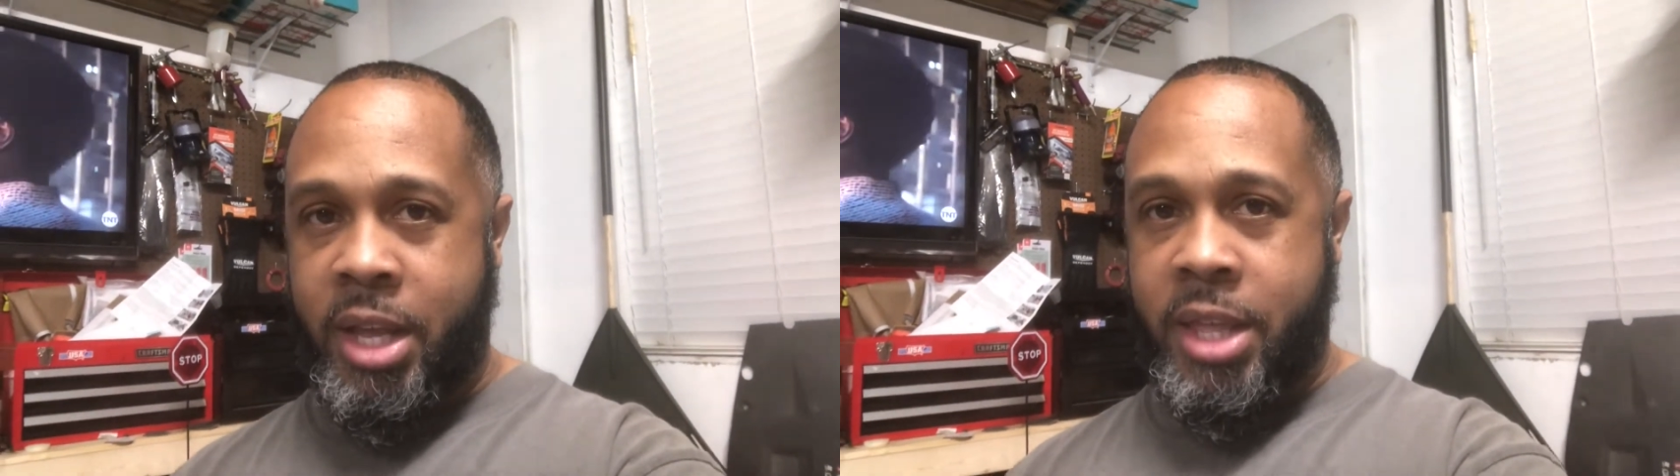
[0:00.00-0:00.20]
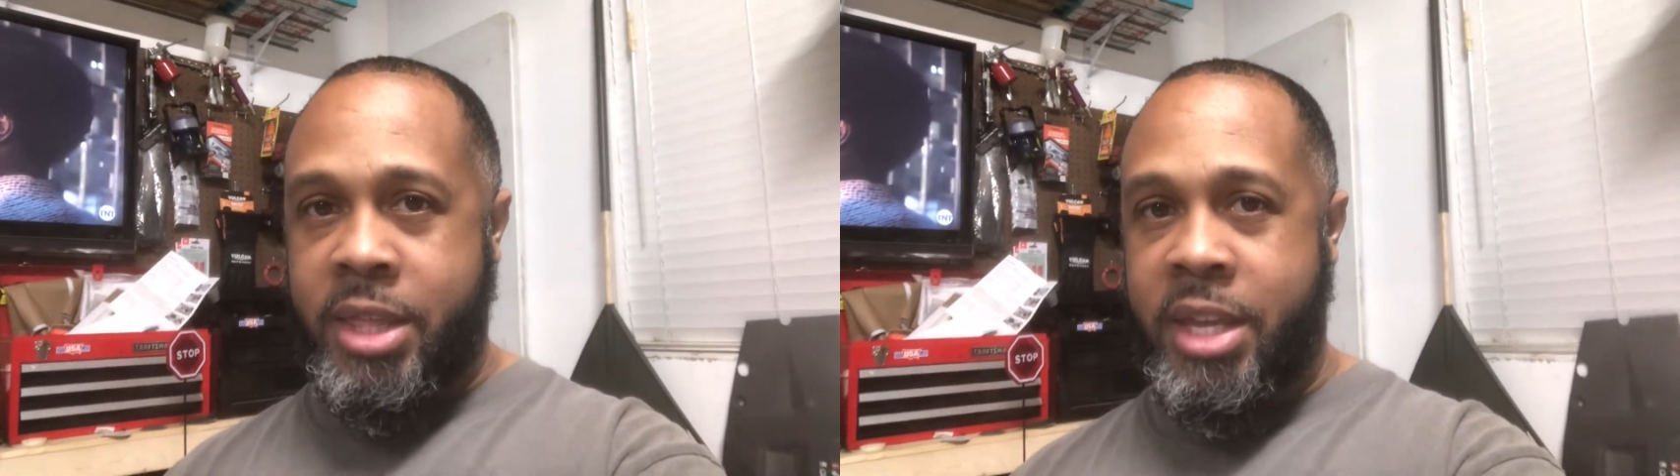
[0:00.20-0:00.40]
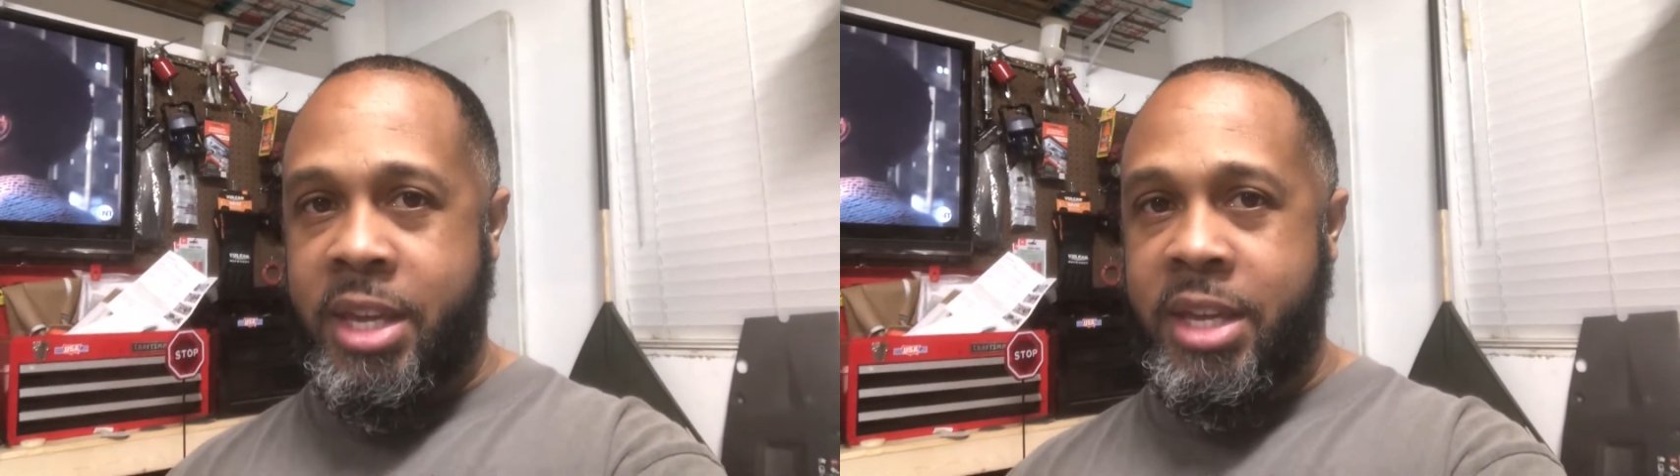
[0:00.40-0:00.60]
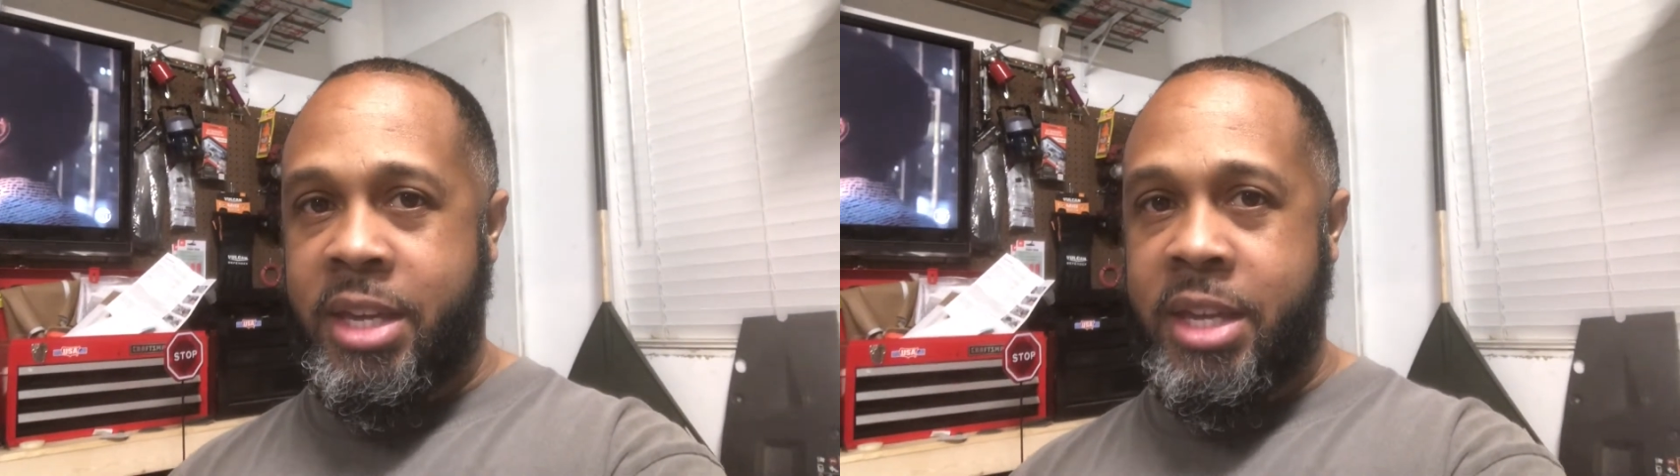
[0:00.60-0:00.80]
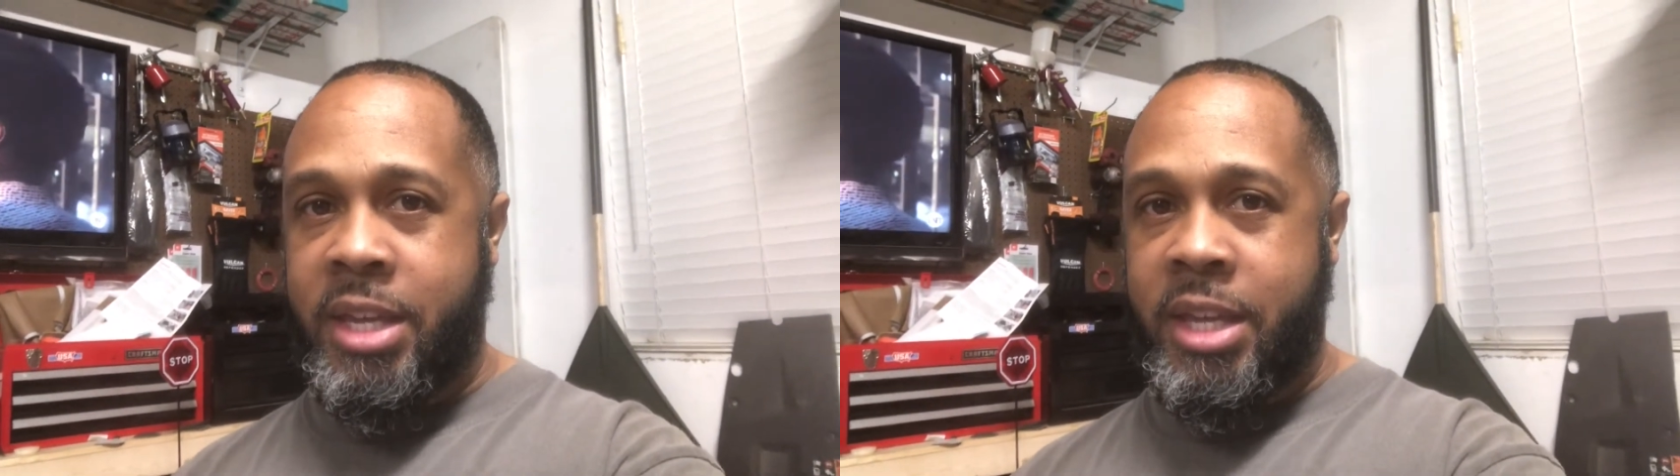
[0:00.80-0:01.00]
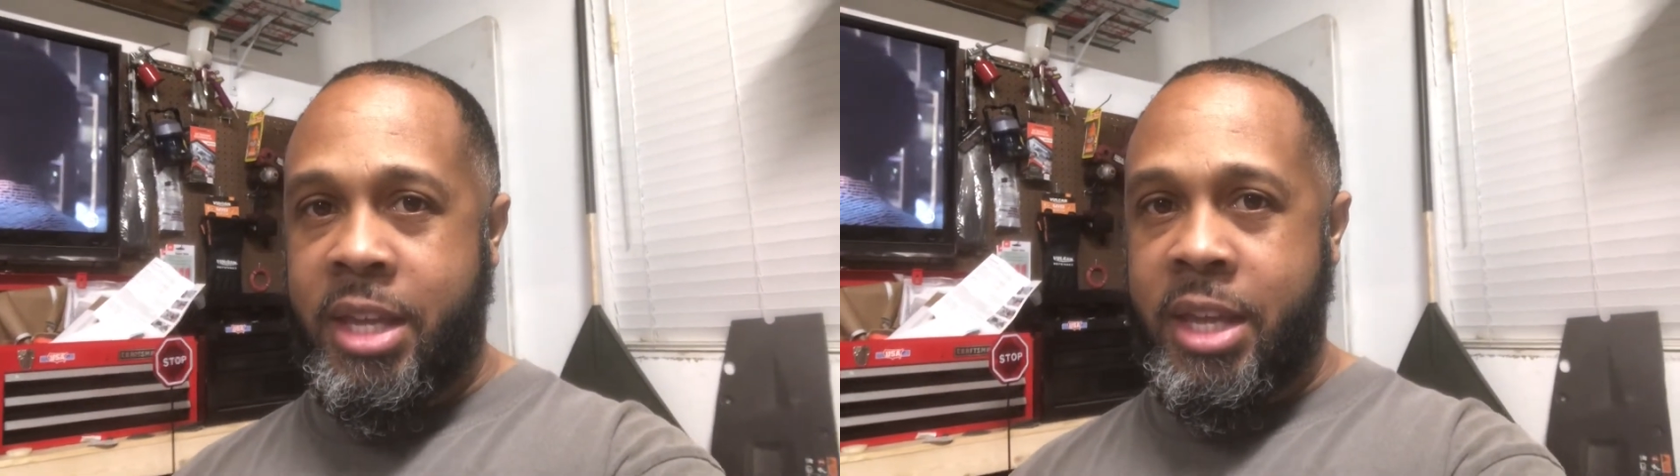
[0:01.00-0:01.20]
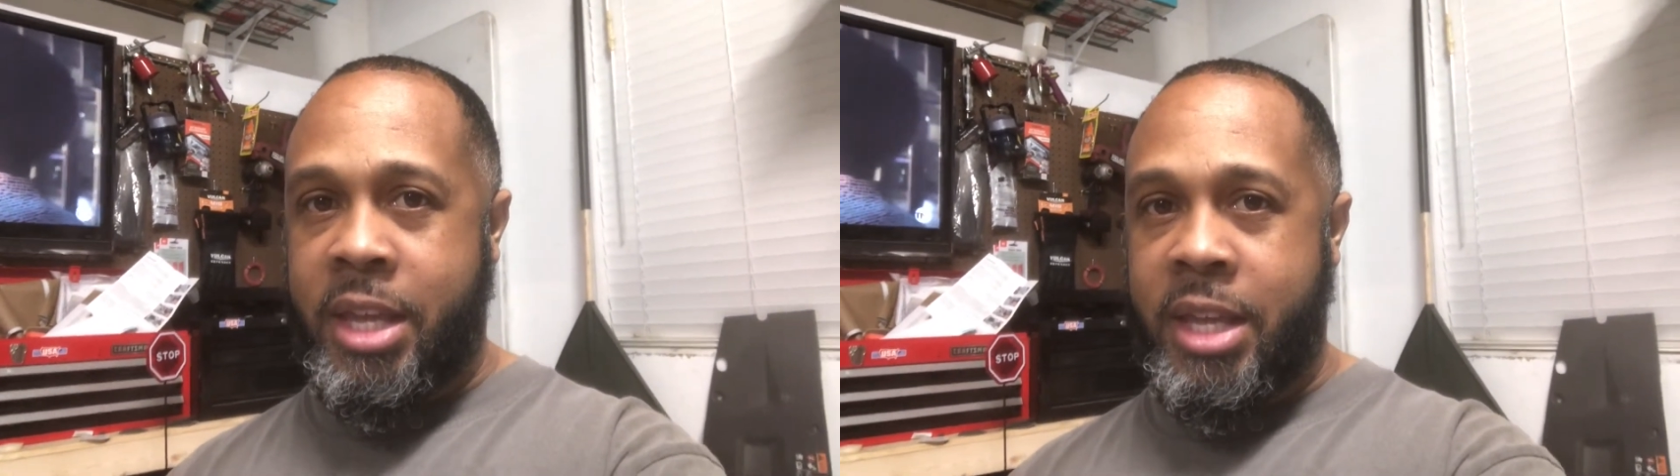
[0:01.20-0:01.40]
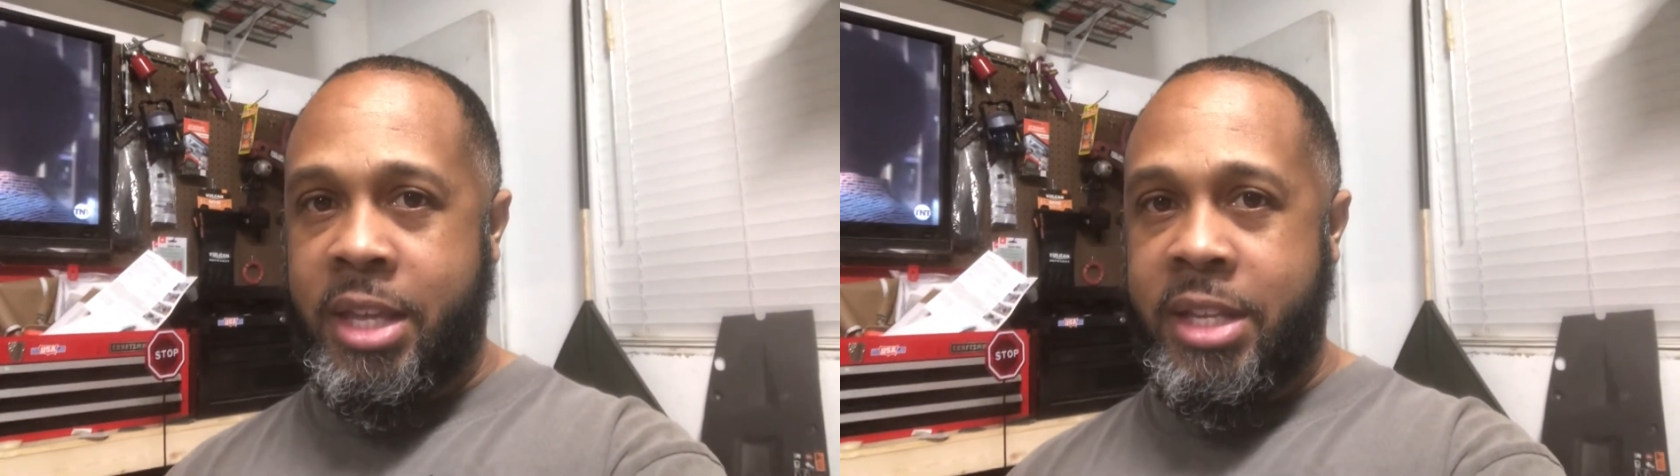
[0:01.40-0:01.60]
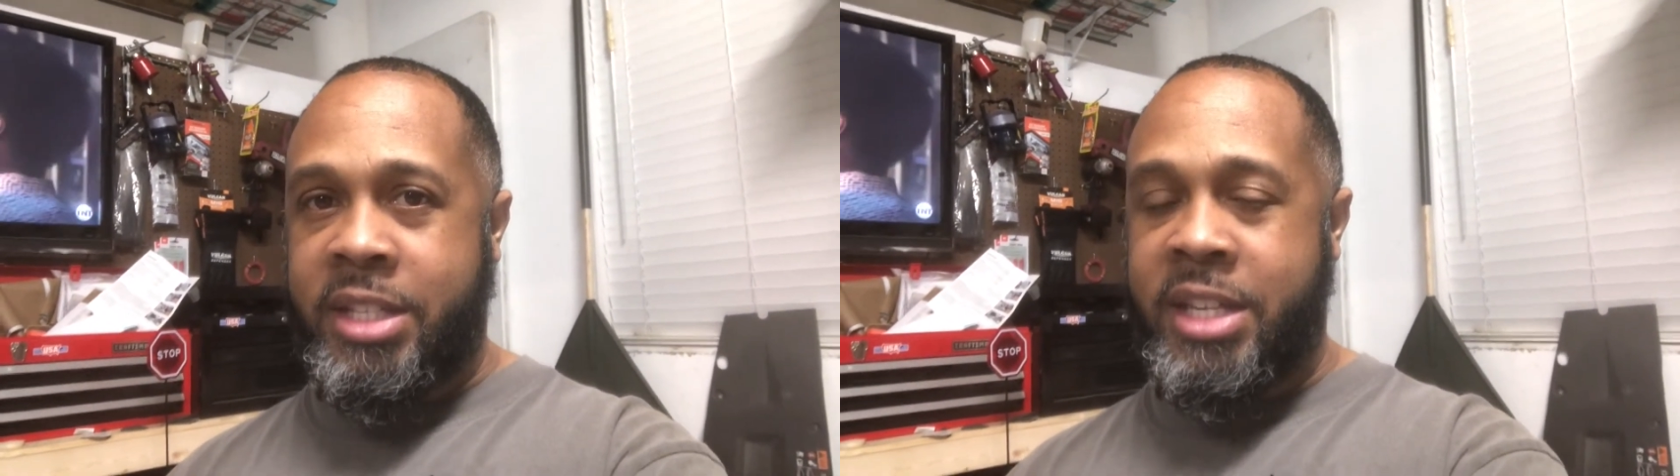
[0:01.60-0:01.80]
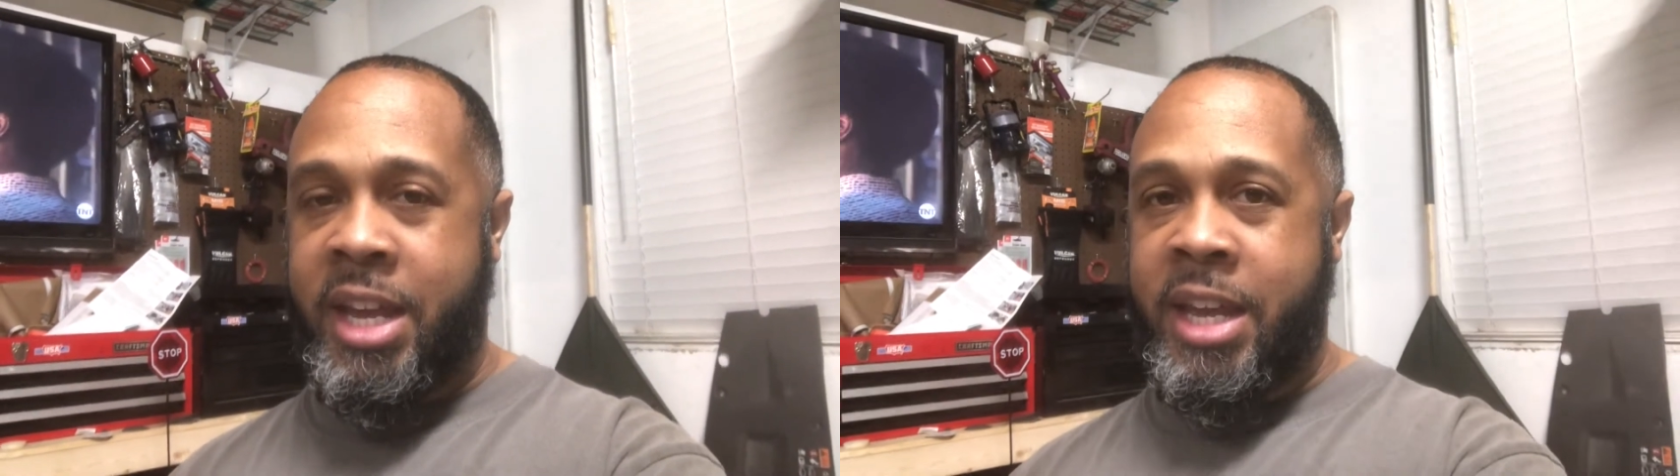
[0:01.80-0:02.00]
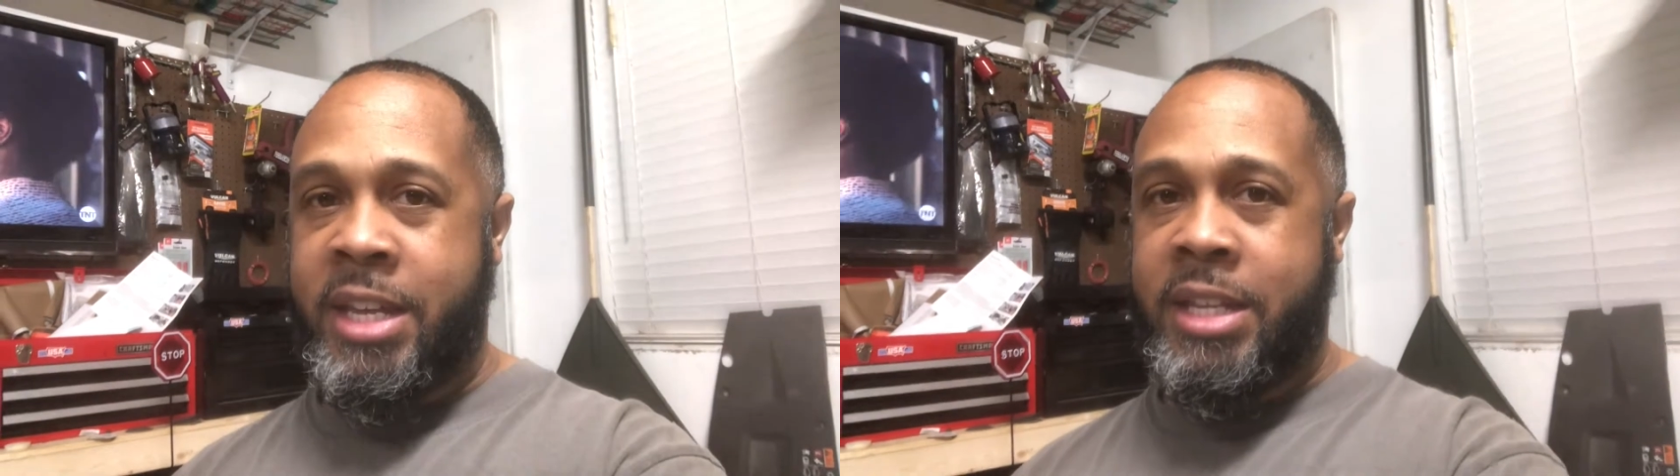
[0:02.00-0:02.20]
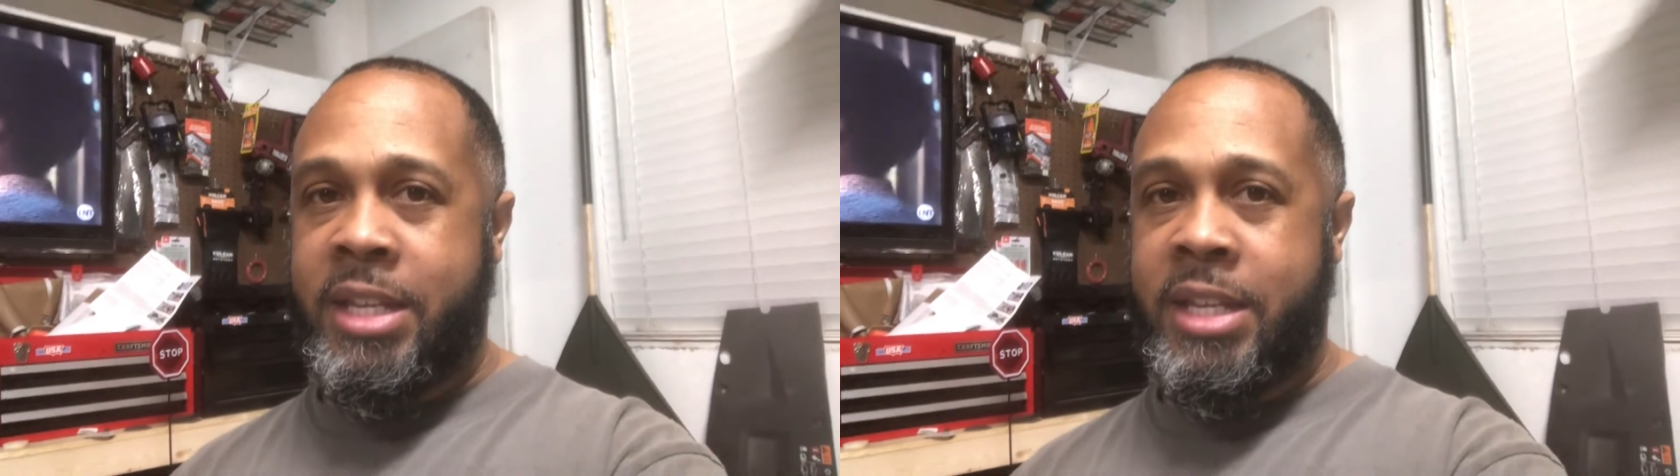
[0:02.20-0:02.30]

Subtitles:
The G8